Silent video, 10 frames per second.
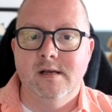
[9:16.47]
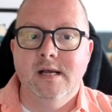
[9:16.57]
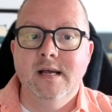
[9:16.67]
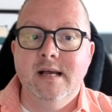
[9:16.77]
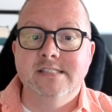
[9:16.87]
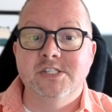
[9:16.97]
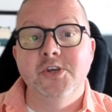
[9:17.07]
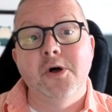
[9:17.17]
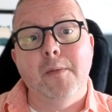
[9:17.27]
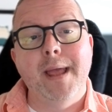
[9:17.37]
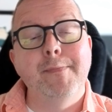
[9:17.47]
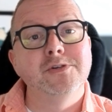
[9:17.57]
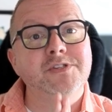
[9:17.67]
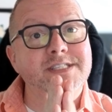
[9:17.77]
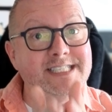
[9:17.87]
So you'll be able to
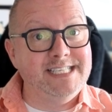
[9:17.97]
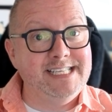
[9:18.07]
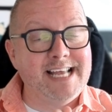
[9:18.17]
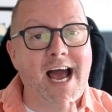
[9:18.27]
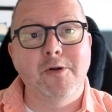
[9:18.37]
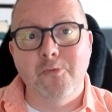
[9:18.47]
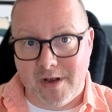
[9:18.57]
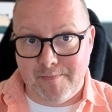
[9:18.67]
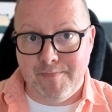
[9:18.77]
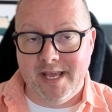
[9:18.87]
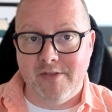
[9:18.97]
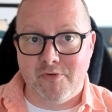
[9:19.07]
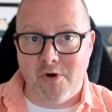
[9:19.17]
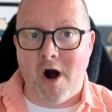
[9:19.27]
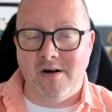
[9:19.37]
see that with me through
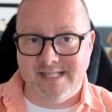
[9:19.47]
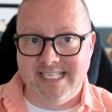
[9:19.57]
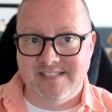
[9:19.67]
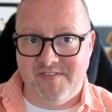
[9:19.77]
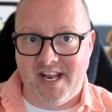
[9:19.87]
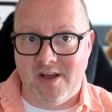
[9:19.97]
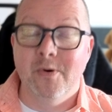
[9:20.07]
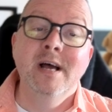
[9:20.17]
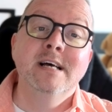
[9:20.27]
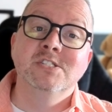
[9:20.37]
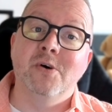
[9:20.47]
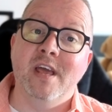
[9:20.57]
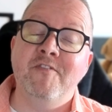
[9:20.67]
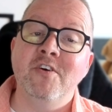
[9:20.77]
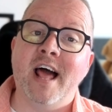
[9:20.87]
all these videos. So if you
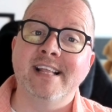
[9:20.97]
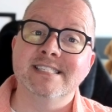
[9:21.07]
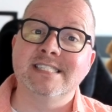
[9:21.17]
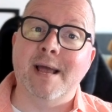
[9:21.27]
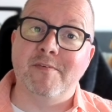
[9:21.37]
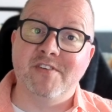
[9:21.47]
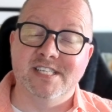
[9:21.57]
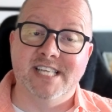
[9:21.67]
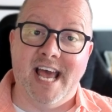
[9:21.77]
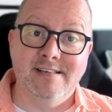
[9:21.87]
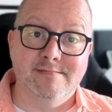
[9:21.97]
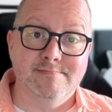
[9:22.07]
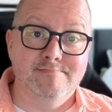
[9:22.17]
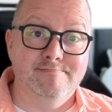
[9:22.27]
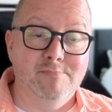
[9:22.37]
like this type of content,
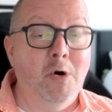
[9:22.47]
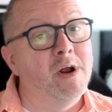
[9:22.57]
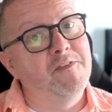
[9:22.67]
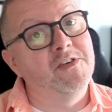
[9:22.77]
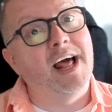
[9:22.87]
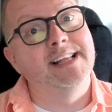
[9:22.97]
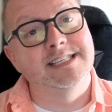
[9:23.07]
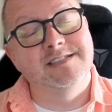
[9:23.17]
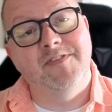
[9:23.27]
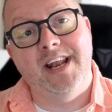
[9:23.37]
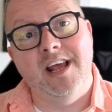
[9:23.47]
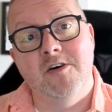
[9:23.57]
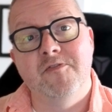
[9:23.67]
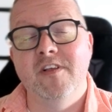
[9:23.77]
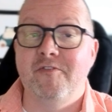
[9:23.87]
or if you like this video, feel
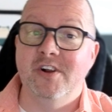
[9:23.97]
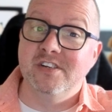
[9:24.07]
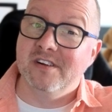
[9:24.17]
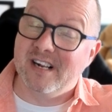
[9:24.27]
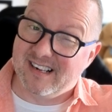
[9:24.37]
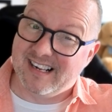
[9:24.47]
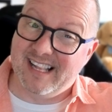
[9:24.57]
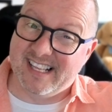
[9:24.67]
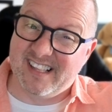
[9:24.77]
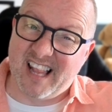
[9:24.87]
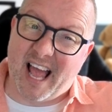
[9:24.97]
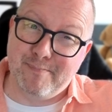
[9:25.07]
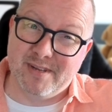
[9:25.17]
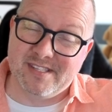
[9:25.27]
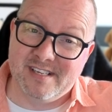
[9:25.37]
free to click the like
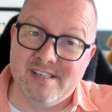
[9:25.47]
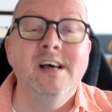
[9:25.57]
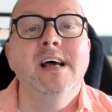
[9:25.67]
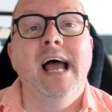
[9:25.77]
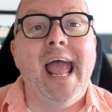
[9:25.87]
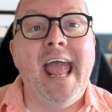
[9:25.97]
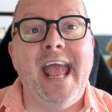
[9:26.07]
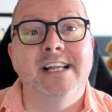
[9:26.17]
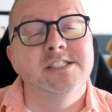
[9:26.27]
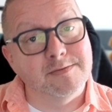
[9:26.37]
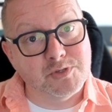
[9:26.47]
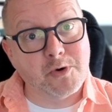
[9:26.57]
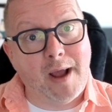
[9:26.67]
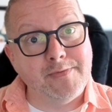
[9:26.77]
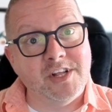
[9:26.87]
button and subscribe to
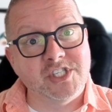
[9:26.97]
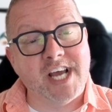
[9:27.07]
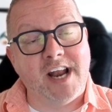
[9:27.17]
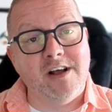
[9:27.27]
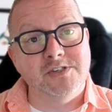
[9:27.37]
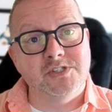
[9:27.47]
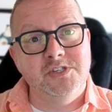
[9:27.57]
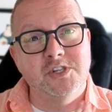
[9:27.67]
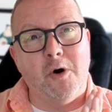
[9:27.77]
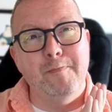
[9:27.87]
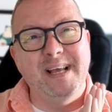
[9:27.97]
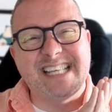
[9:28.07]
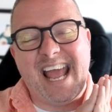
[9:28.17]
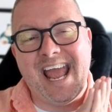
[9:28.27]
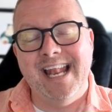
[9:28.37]
the channel so you don't miss
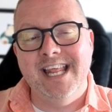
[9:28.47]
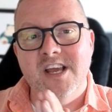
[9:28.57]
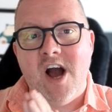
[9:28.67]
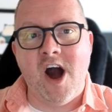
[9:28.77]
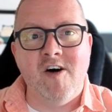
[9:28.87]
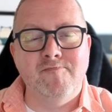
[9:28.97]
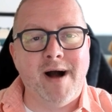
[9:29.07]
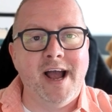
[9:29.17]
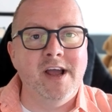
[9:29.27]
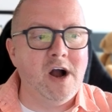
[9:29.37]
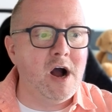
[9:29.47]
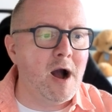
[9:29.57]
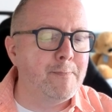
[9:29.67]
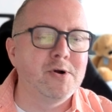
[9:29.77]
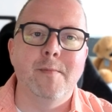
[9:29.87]
any of my
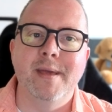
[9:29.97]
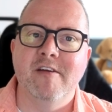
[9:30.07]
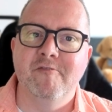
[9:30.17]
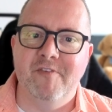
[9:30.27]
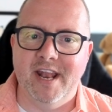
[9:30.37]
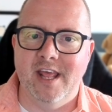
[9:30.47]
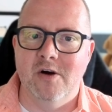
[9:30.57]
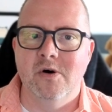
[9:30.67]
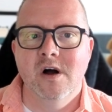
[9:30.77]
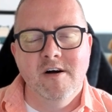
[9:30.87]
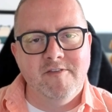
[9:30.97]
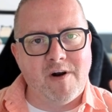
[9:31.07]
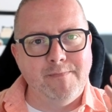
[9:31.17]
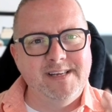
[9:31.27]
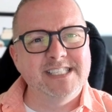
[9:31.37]
upcoming video from
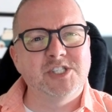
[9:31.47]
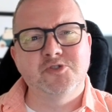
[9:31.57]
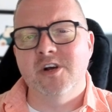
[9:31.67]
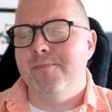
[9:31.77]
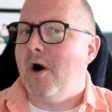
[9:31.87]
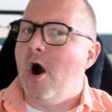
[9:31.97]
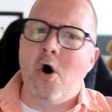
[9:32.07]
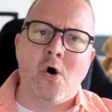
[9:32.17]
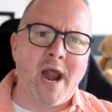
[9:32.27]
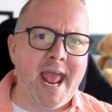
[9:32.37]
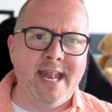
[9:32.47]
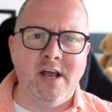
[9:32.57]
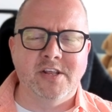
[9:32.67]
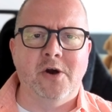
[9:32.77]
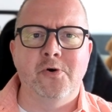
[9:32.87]
this trip or any
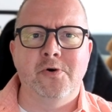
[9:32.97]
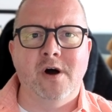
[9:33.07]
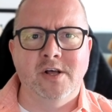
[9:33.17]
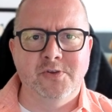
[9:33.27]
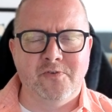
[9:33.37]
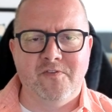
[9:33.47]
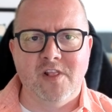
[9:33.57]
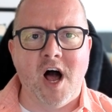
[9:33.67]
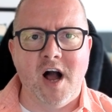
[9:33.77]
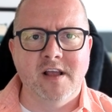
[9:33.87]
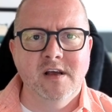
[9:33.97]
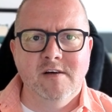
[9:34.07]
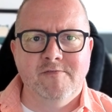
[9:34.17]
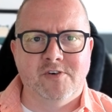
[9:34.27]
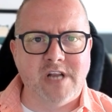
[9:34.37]
other vlog
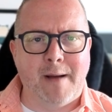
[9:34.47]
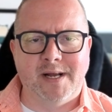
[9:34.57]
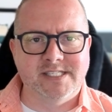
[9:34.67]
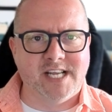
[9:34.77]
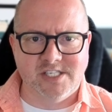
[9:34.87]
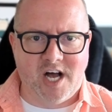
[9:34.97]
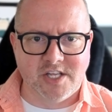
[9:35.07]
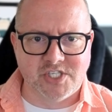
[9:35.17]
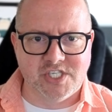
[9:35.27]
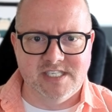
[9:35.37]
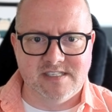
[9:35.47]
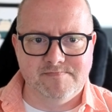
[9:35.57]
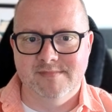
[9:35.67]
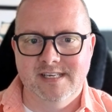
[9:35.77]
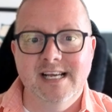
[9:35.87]
about technologies.
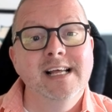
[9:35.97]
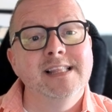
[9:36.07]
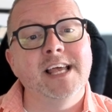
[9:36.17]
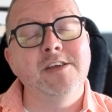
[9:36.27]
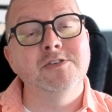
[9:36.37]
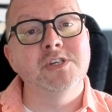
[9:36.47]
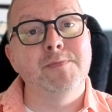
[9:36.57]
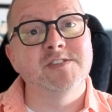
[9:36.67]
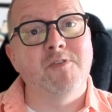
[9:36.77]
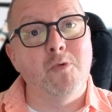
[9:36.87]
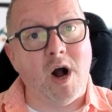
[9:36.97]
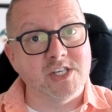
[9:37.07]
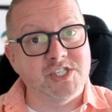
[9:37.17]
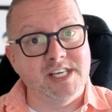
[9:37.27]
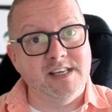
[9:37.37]
Thank you so much for
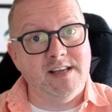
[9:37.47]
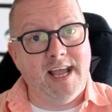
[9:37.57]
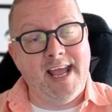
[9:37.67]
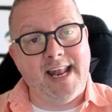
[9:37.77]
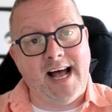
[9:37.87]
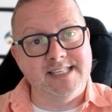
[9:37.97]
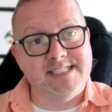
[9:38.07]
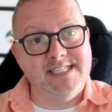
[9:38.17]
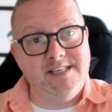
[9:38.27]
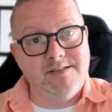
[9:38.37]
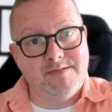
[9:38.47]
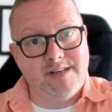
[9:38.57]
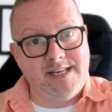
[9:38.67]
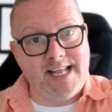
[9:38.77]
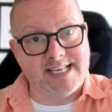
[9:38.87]
watching, and I'll see you
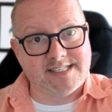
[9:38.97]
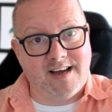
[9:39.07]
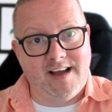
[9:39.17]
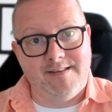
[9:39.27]
next time.